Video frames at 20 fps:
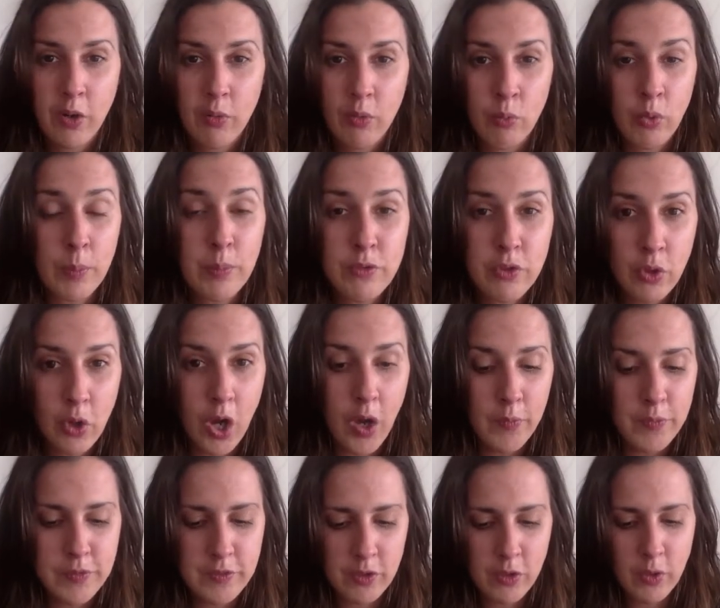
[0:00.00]
ripped it
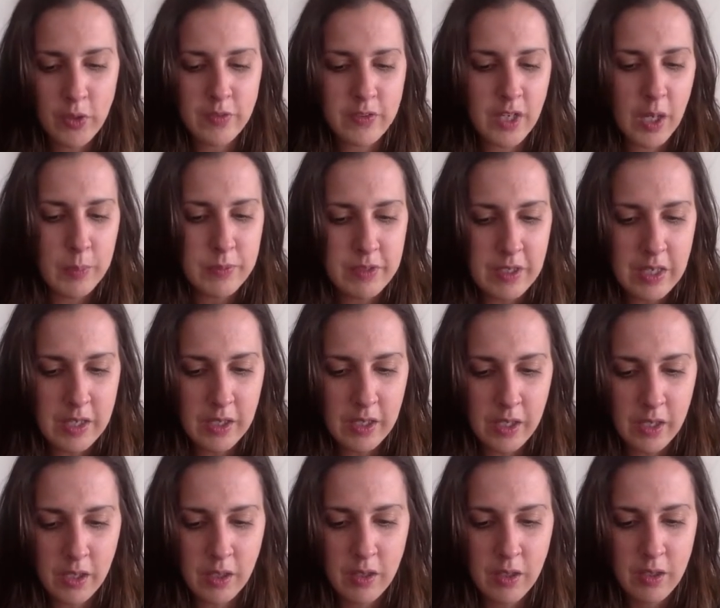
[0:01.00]
off. So I stopped
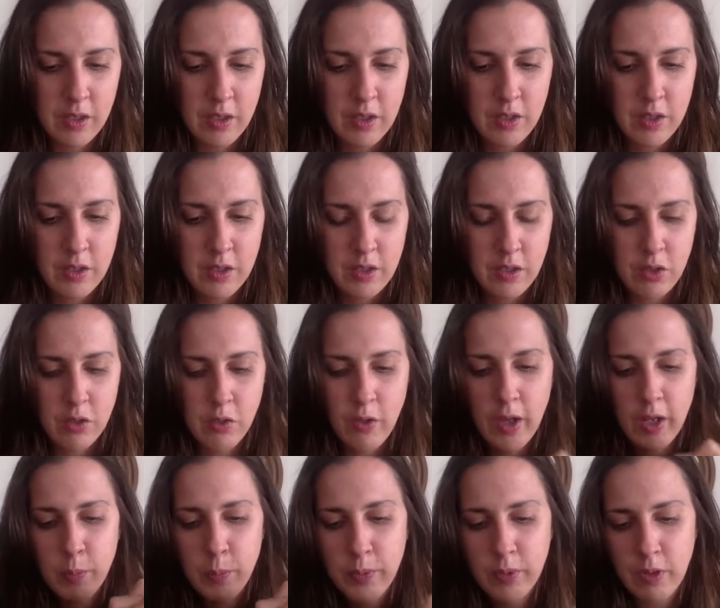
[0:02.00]
taking
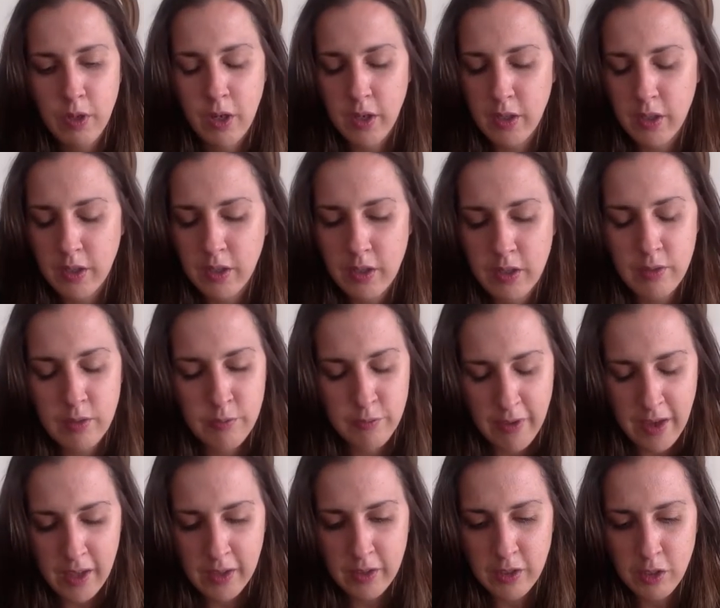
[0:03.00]

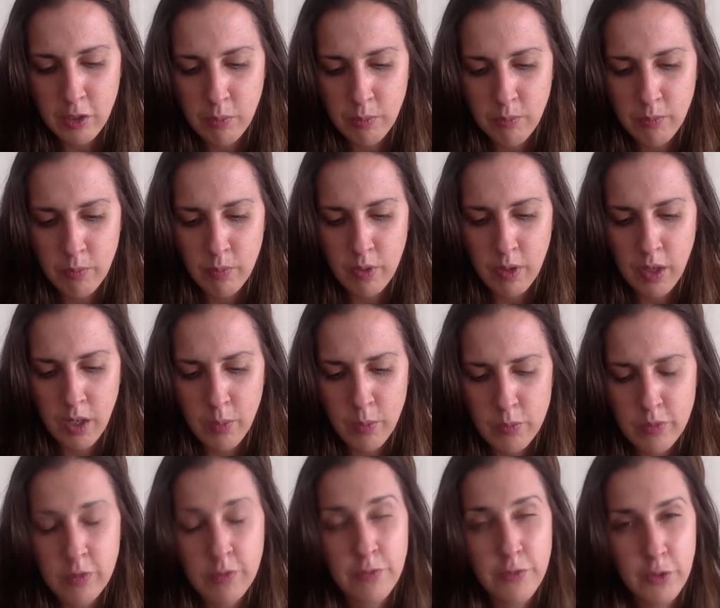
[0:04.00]
Valium. It
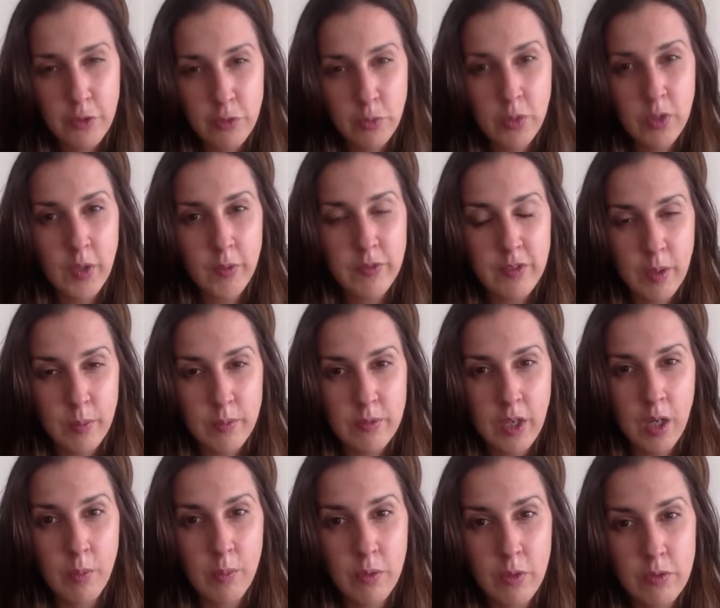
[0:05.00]
was the first week of
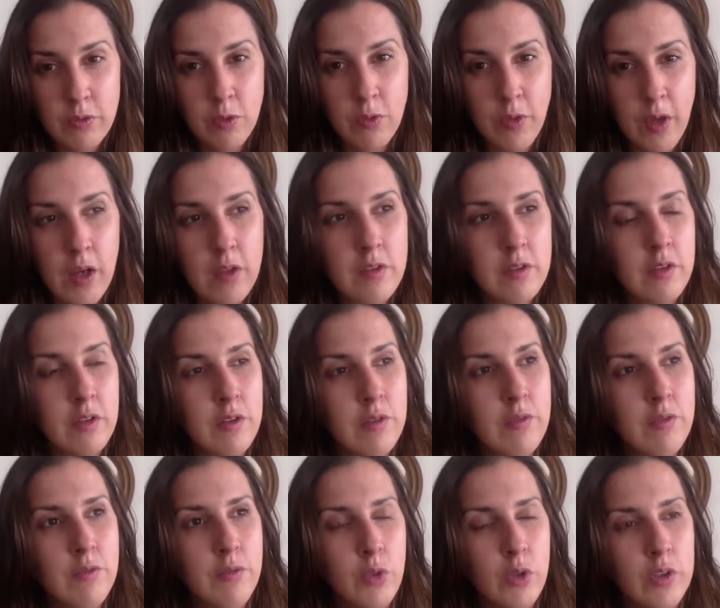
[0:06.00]
September
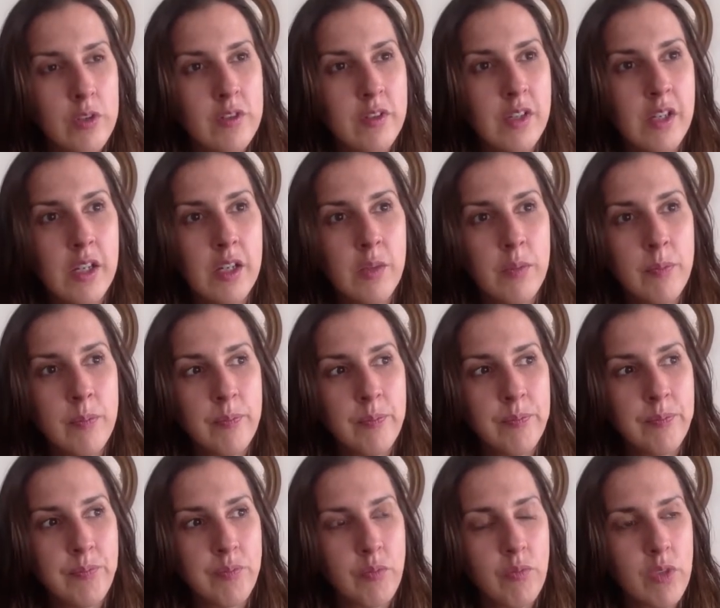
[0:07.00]
2014,
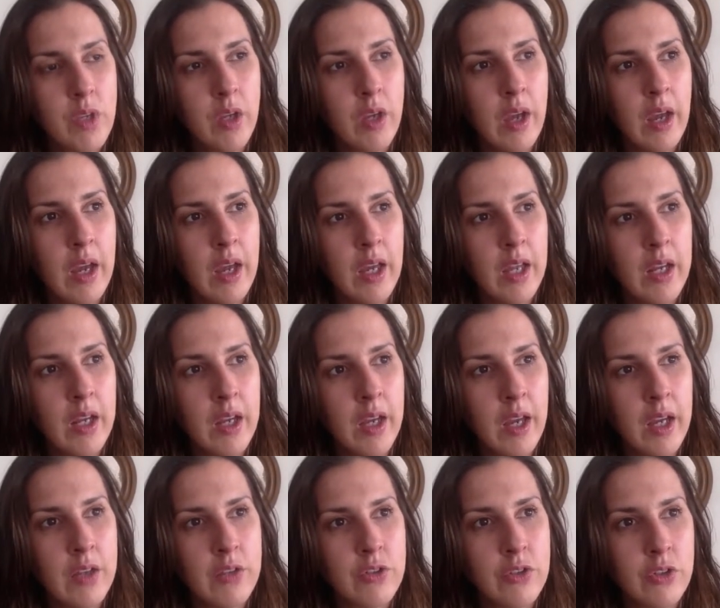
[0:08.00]
and I
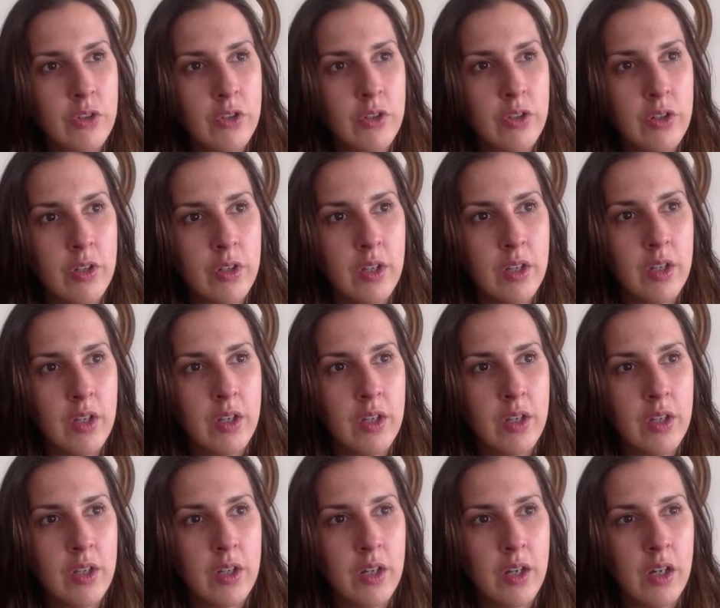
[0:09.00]
entered
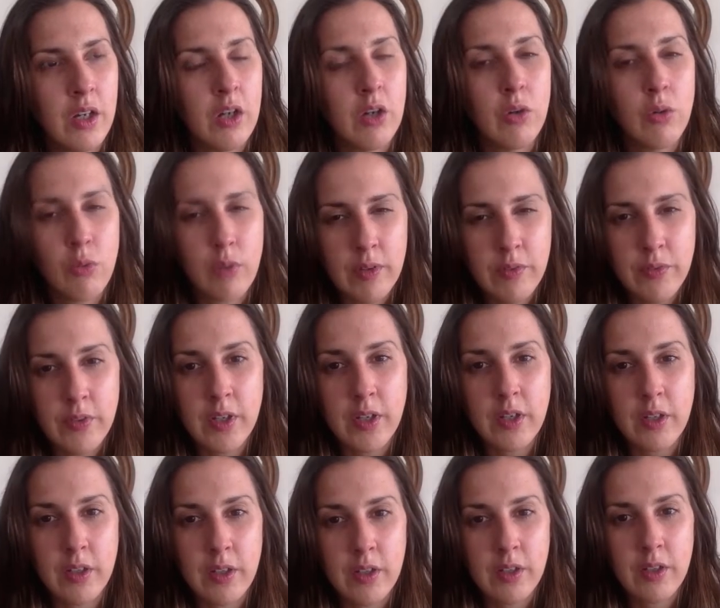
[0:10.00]
a
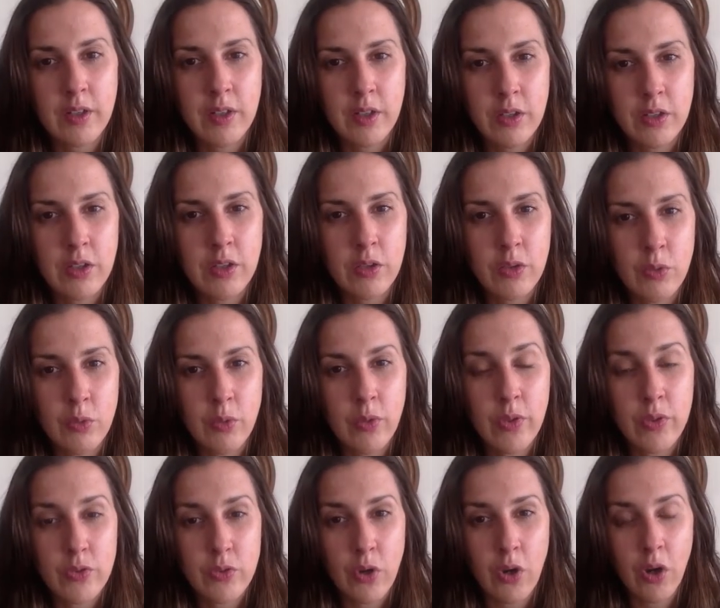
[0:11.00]
horrific acute
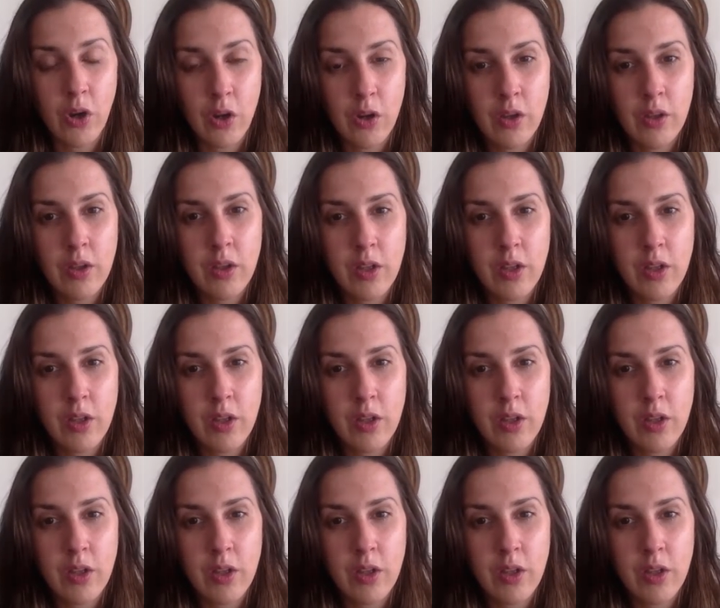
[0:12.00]
withdrawal.